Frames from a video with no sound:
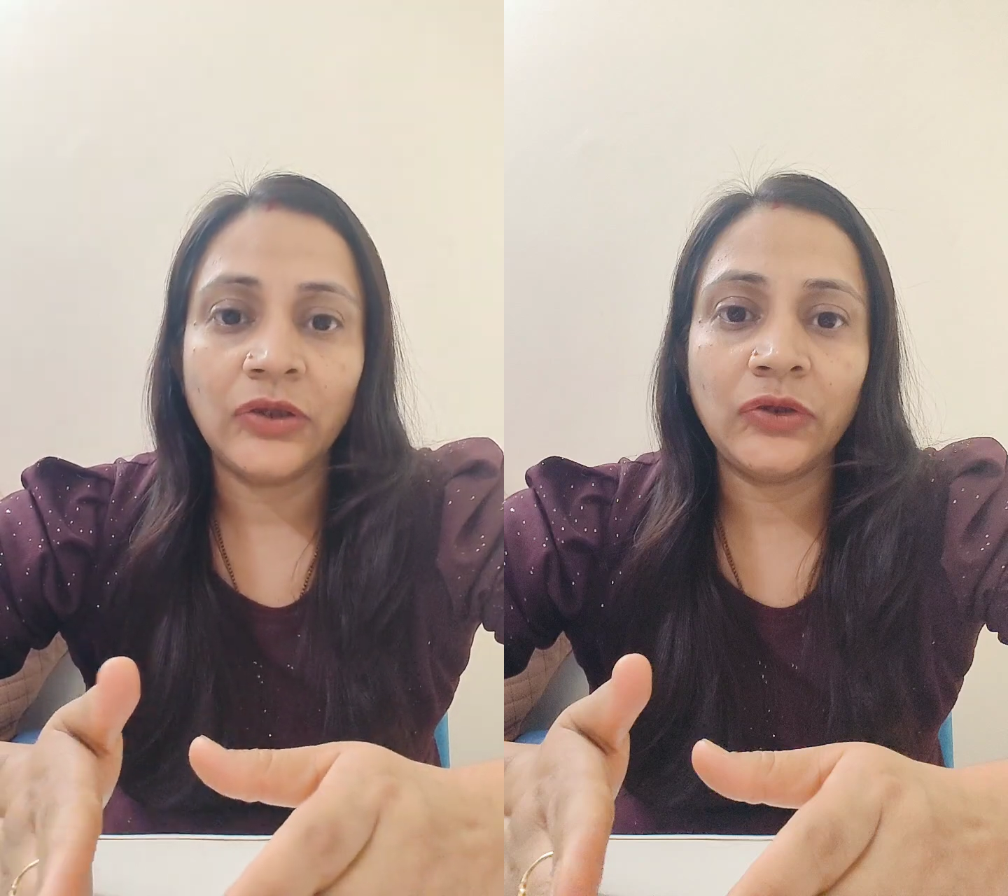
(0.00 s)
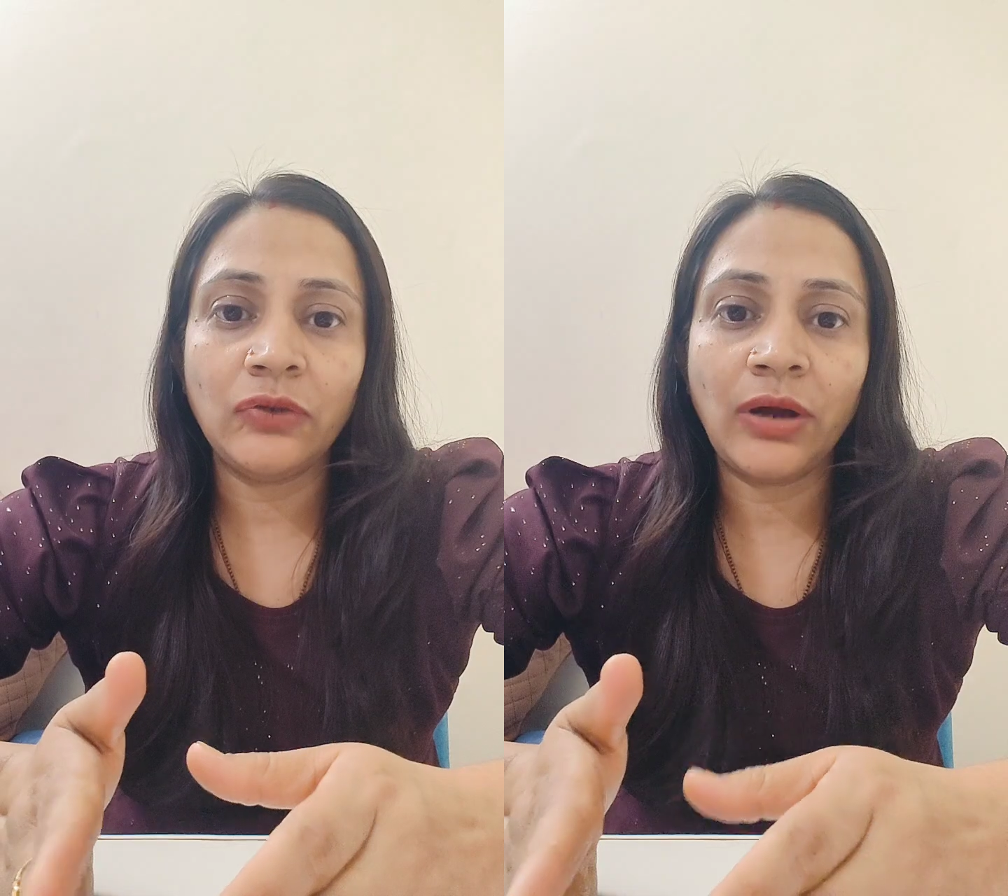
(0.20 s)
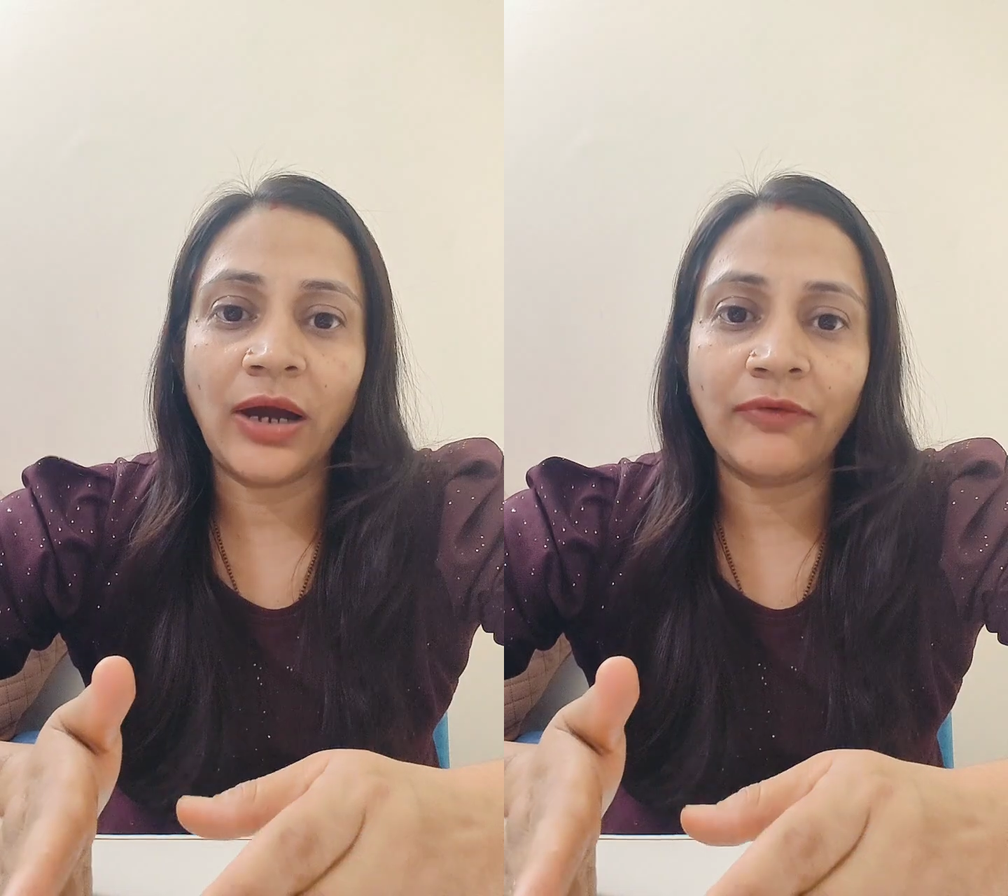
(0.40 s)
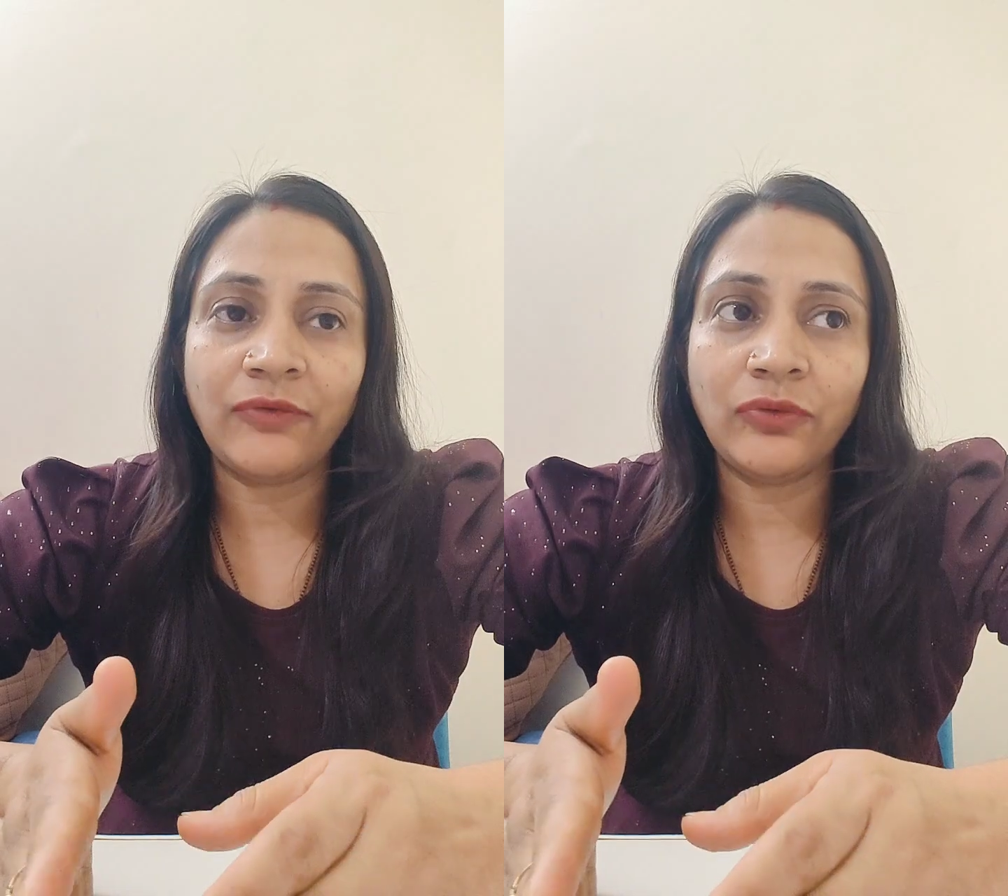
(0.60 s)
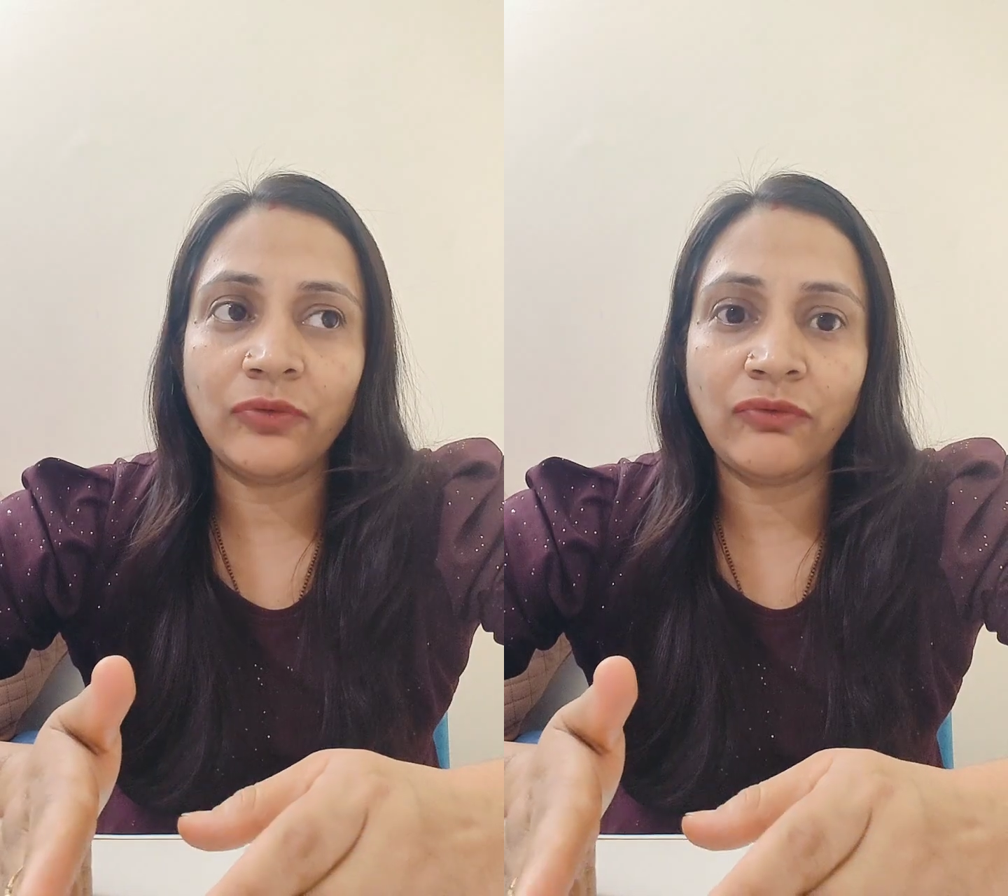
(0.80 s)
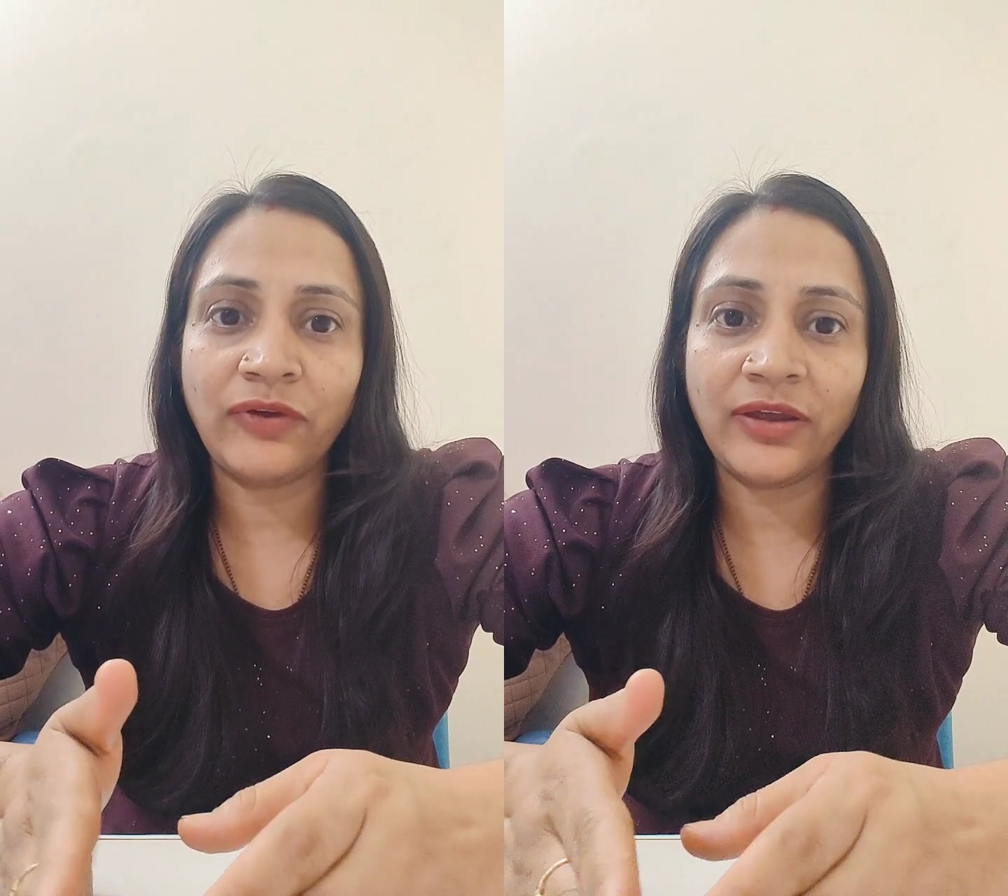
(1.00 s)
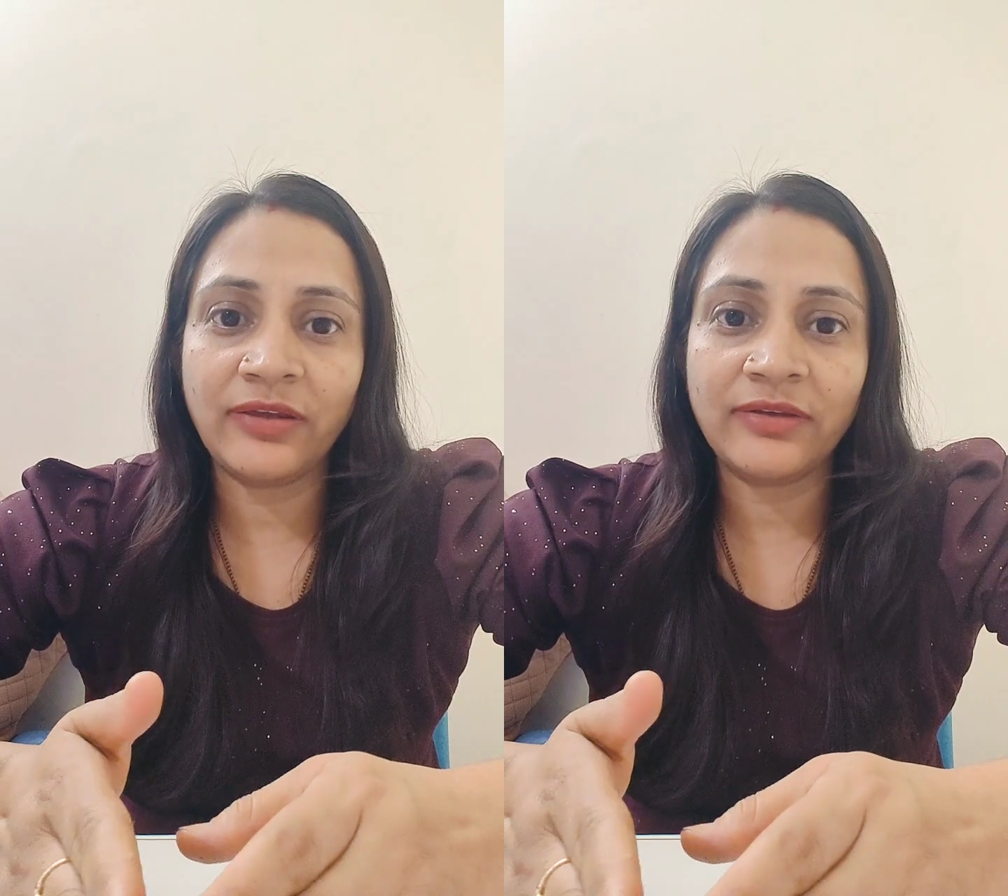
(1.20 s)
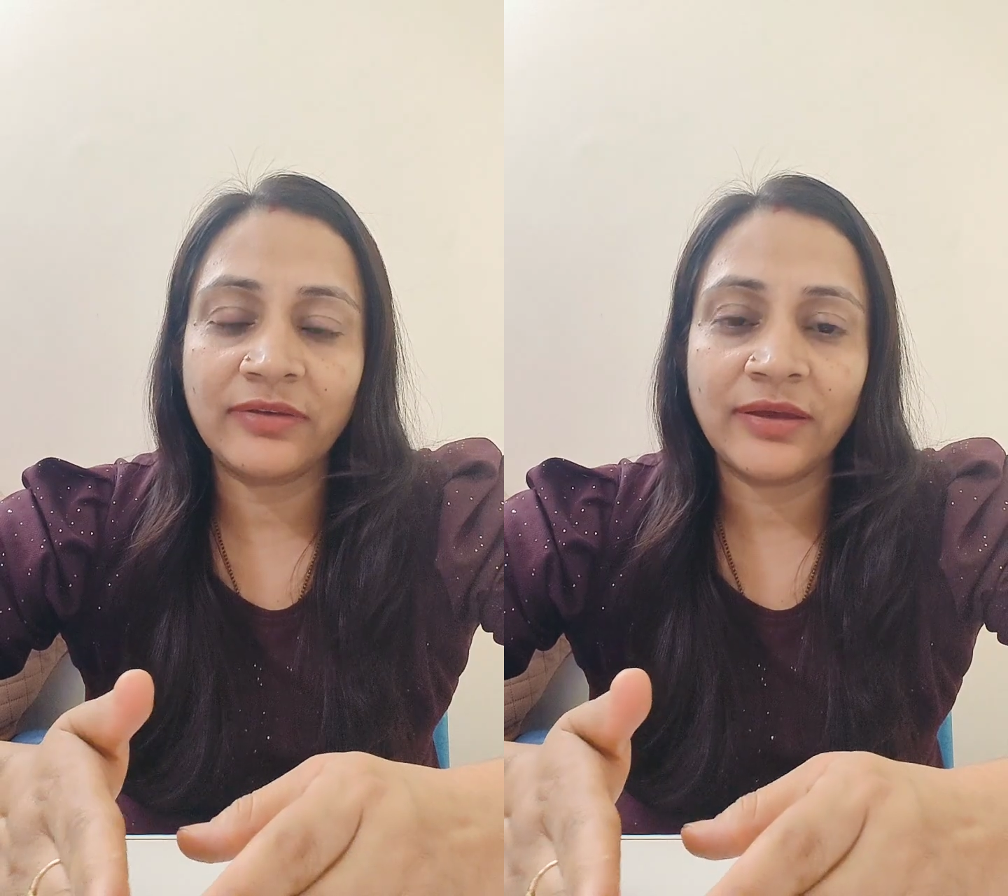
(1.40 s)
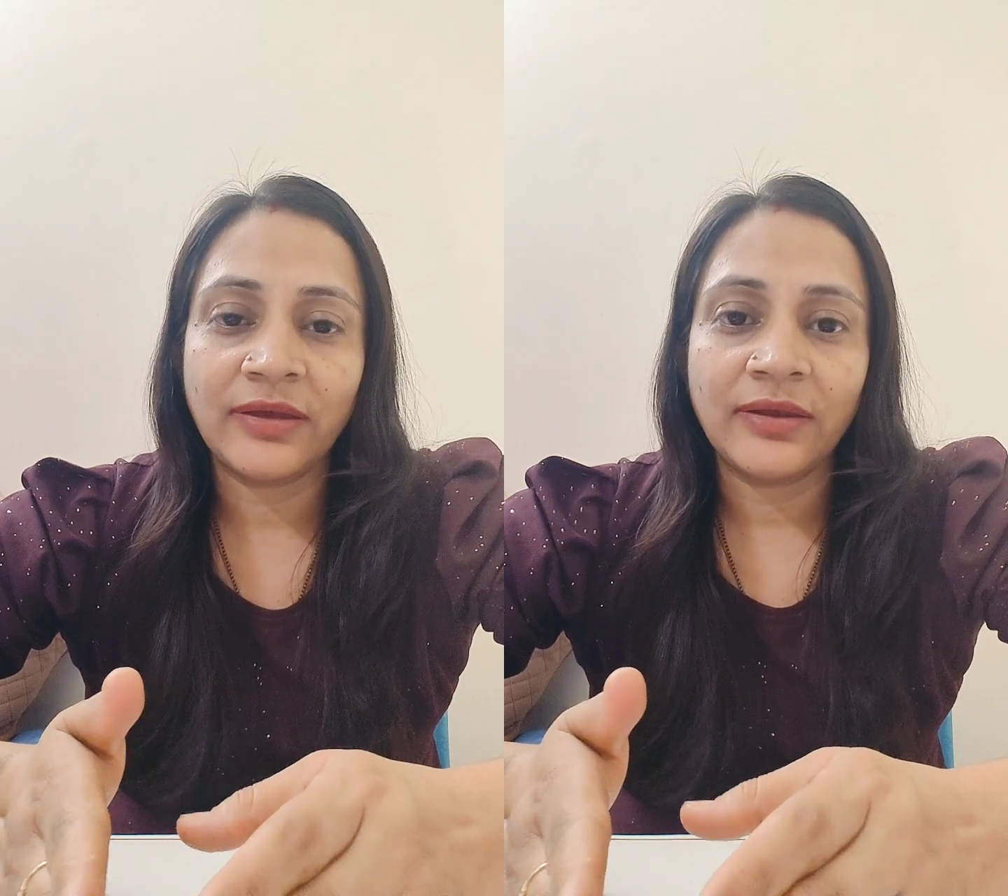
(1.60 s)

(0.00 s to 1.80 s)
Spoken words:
you have to face